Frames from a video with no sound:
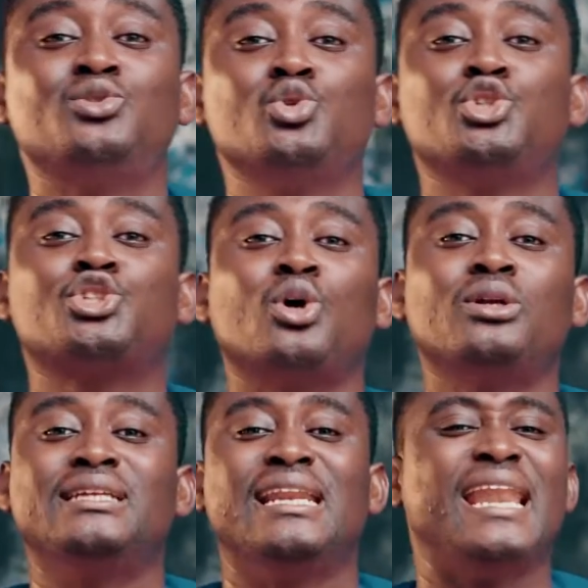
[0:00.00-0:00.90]
to
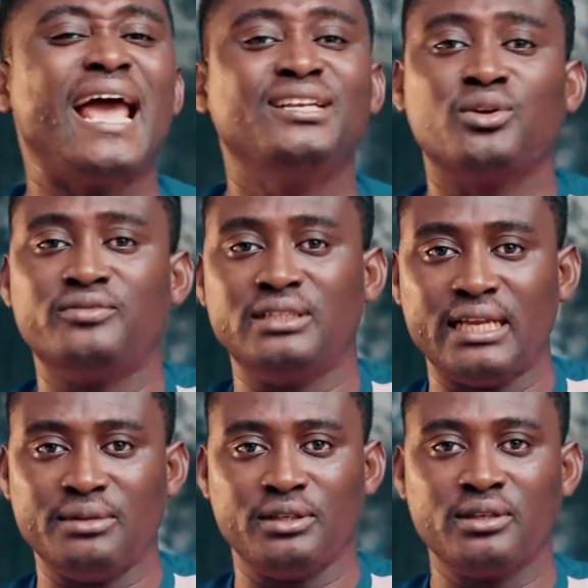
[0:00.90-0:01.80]
shun the lies of the
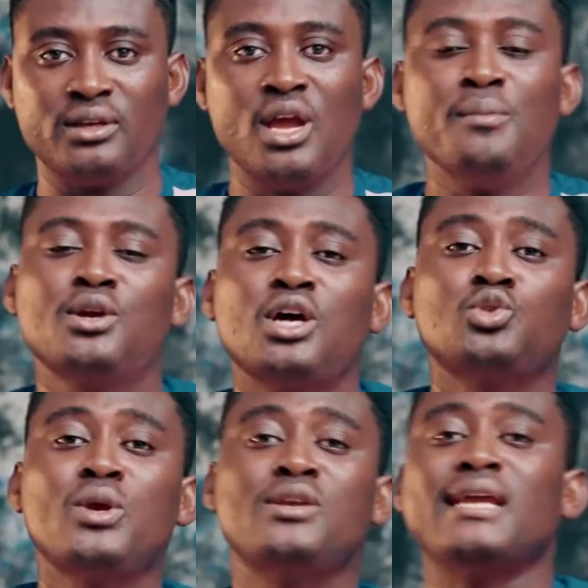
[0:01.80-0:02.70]
enemy.
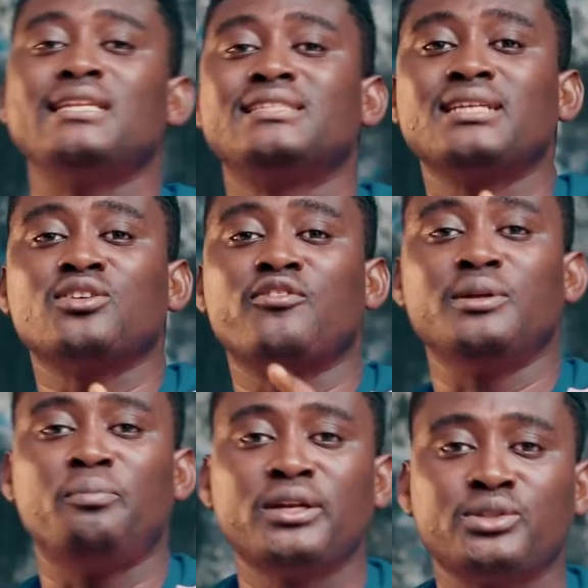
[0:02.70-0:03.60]
Because when you are in the state of
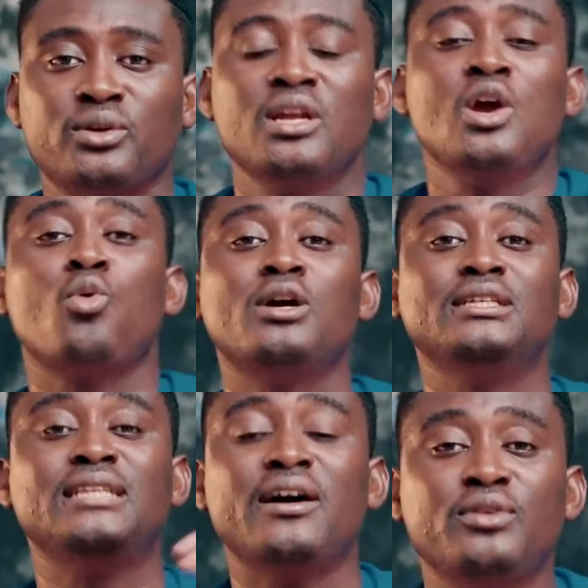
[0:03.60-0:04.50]
depression, what
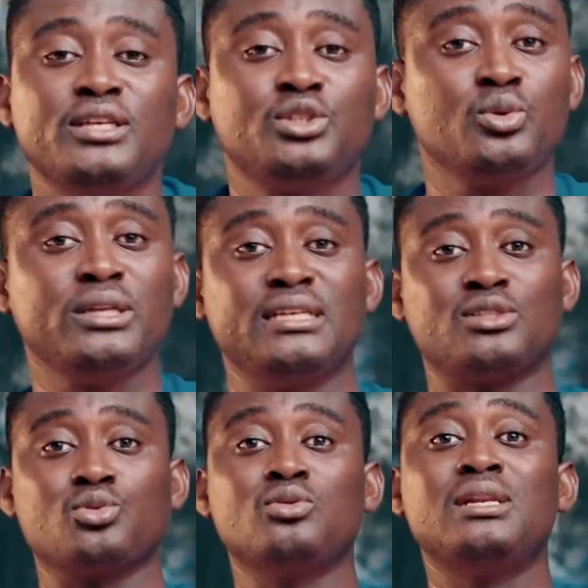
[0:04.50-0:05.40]
the devil is doing is
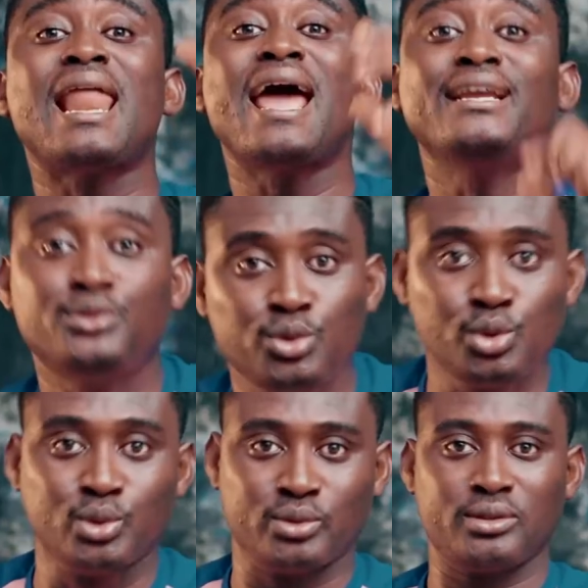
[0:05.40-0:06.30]
to lie to
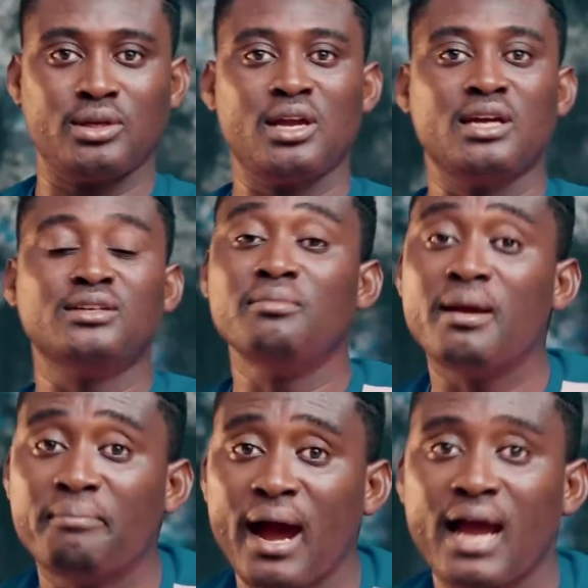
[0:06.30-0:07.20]
you.
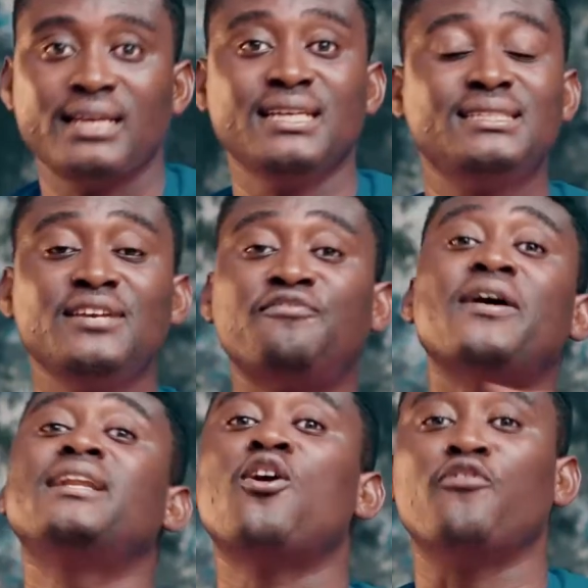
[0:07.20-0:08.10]
Remember, he's the
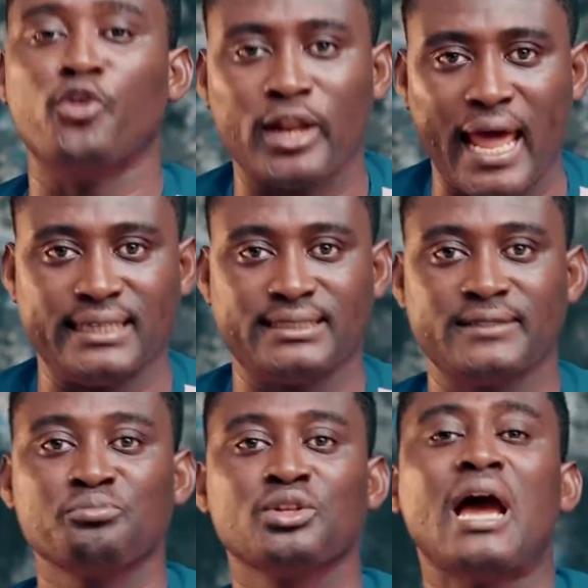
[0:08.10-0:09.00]
father of all lies.
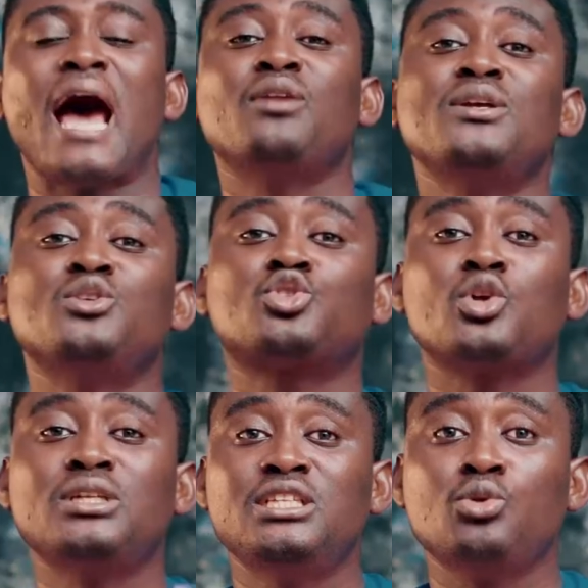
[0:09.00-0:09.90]
And when you
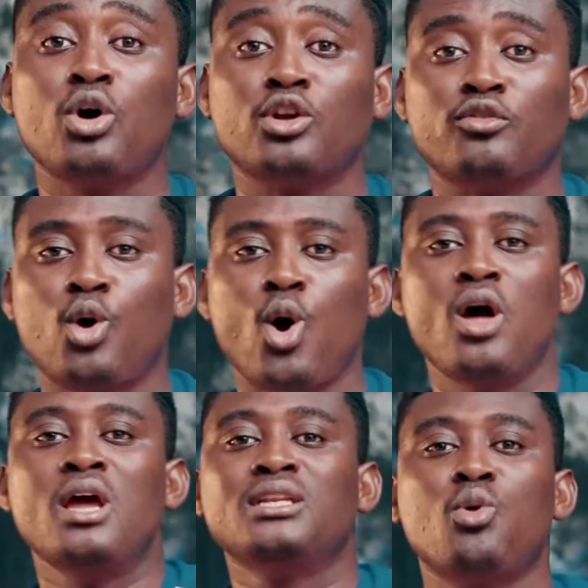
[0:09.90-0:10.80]
study the word of
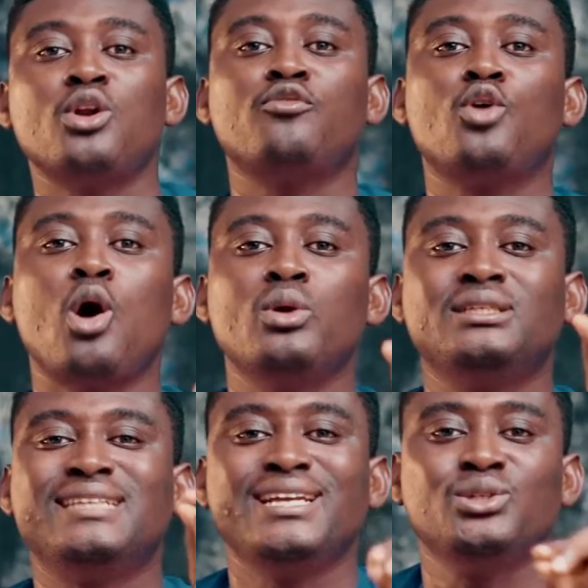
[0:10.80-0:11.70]
God will
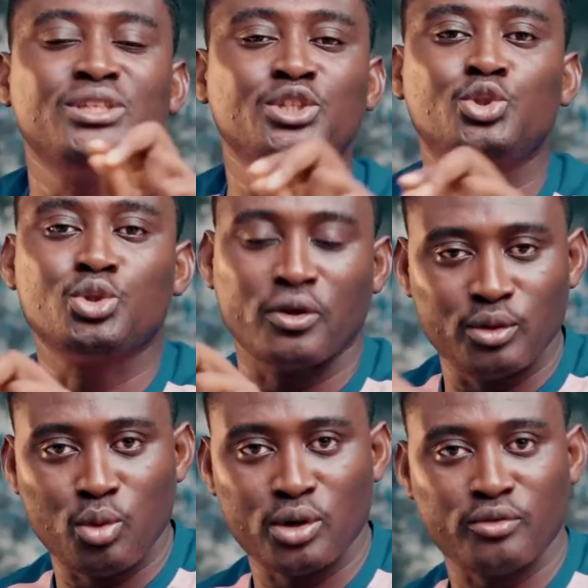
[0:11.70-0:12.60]
tell you the truth of
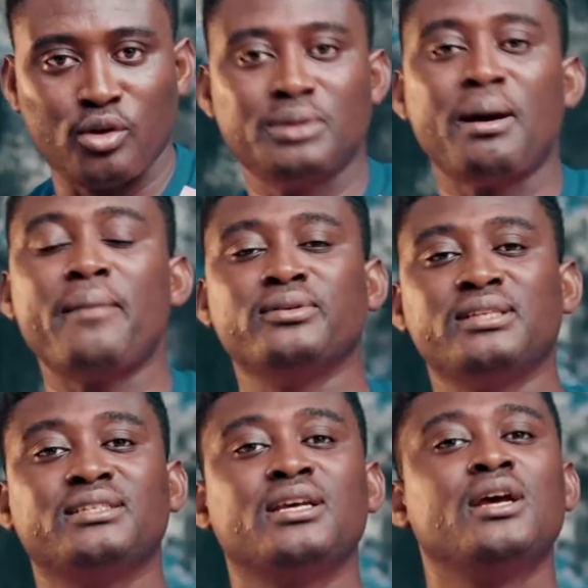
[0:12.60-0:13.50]
the word of God. The Bible
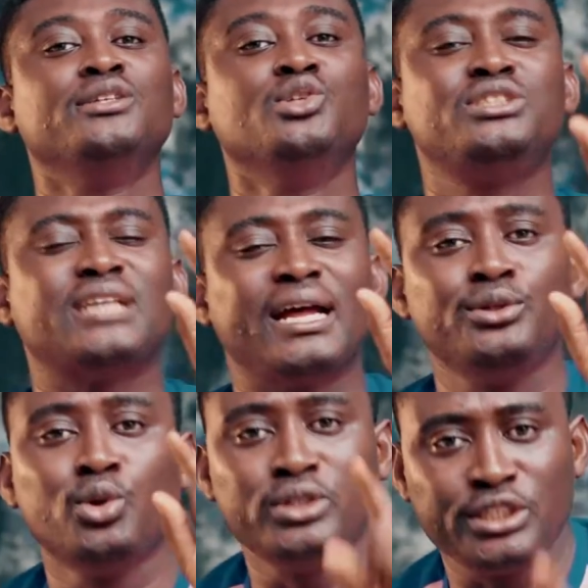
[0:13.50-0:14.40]
says, "You shall
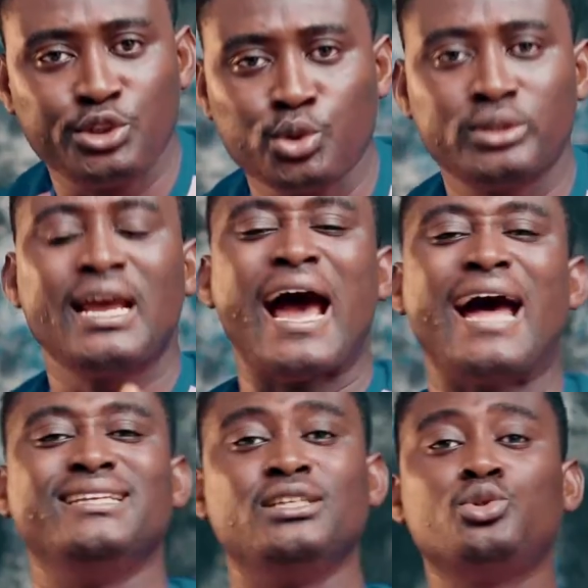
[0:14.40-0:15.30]
know the truth,
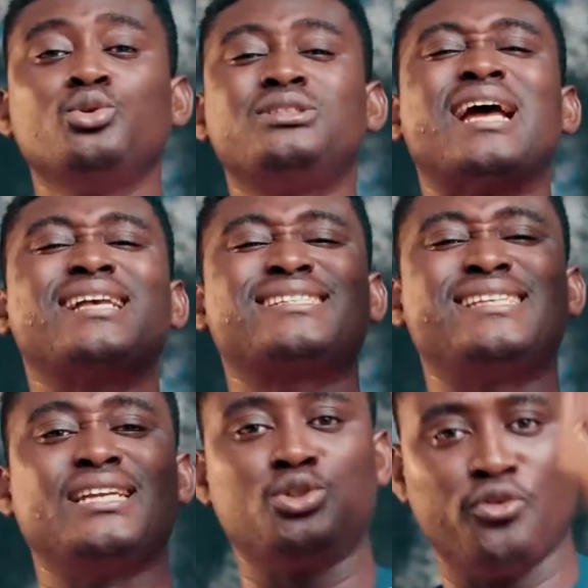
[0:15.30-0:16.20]
and the truth shall
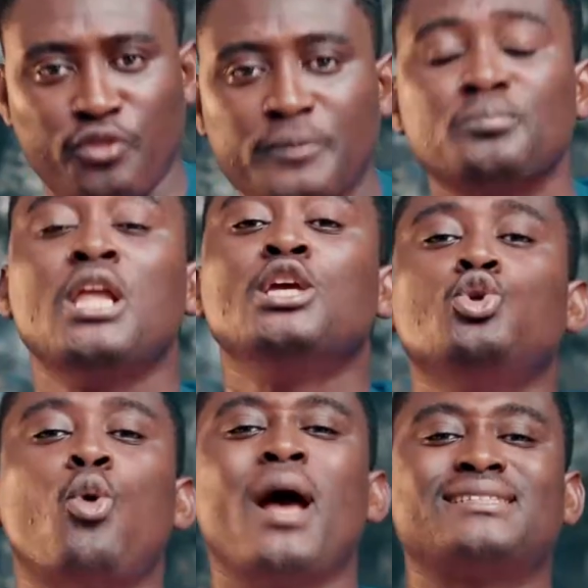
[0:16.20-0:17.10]
set you free."
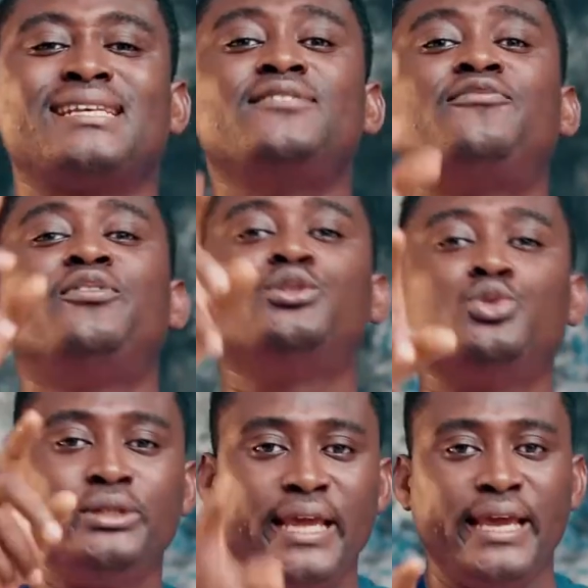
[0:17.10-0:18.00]
You are set free
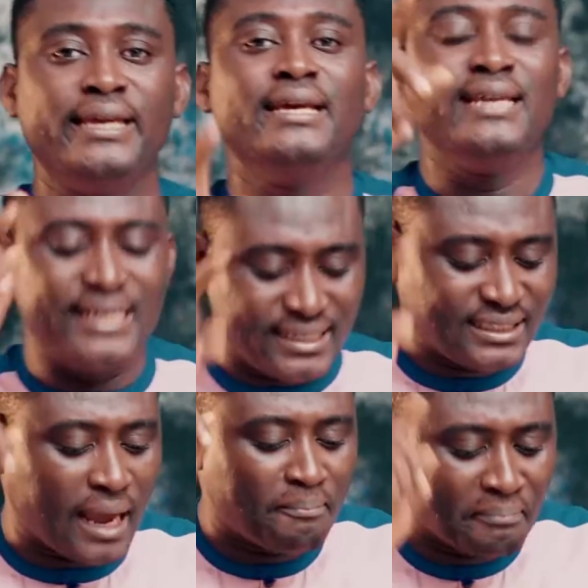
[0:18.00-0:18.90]
today
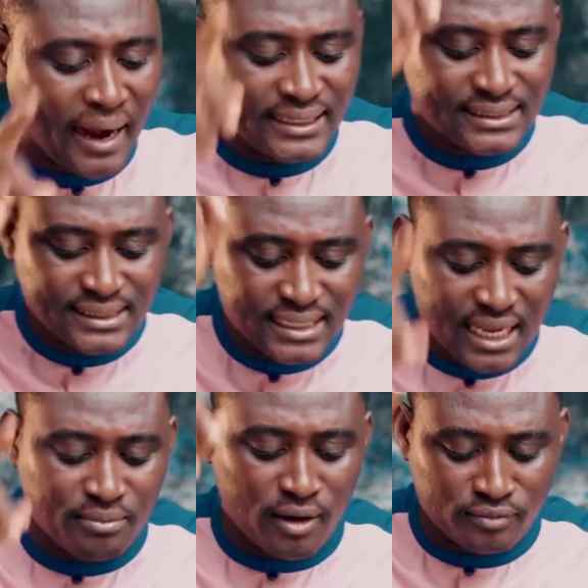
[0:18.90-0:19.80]
in the mighty
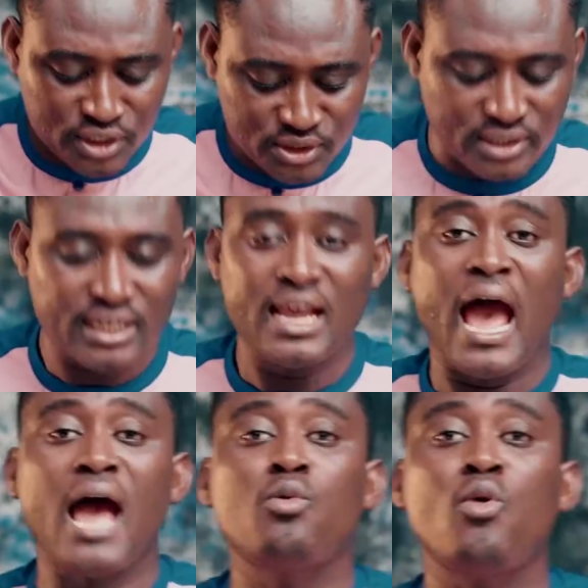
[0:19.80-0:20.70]
name of Jesus.
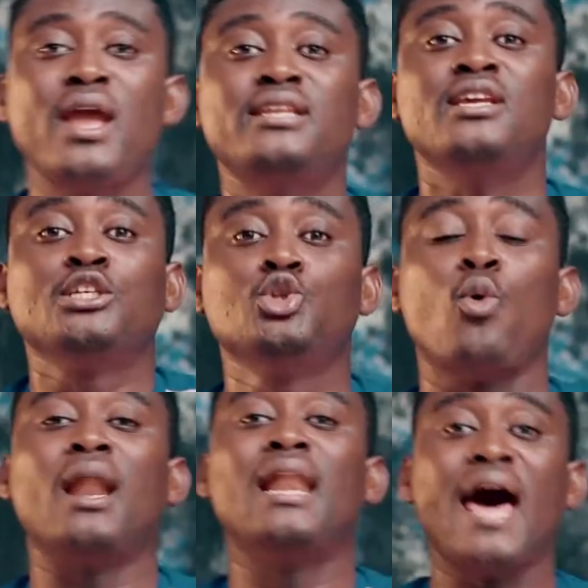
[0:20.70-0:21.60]
And when
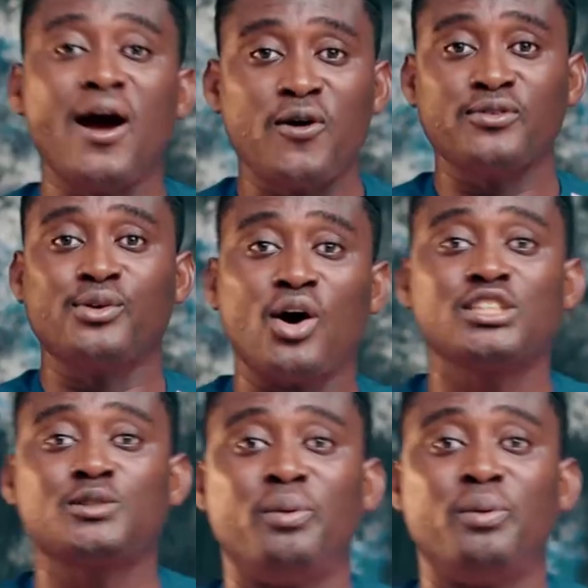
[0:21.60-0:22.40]
you allow God's